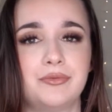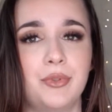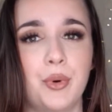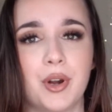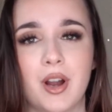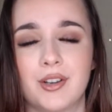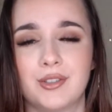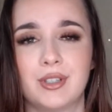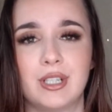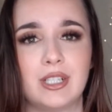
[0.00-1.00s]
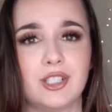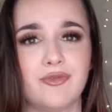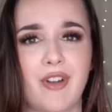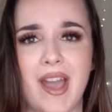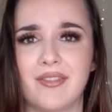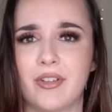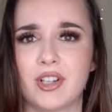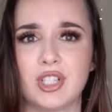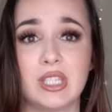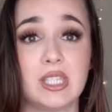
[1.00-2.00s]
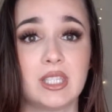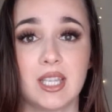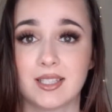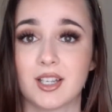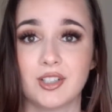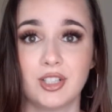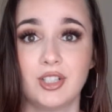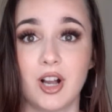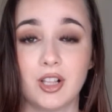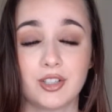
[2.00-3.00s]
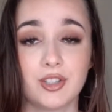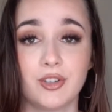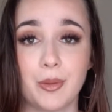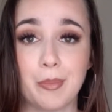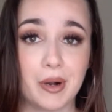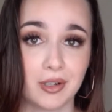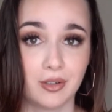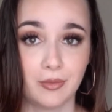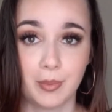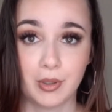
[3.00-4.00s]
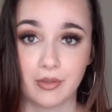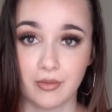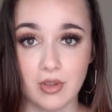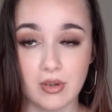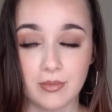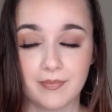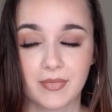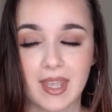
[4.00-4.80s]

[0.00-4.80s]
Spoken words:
$400, $500, $600 on a bottle of perfume.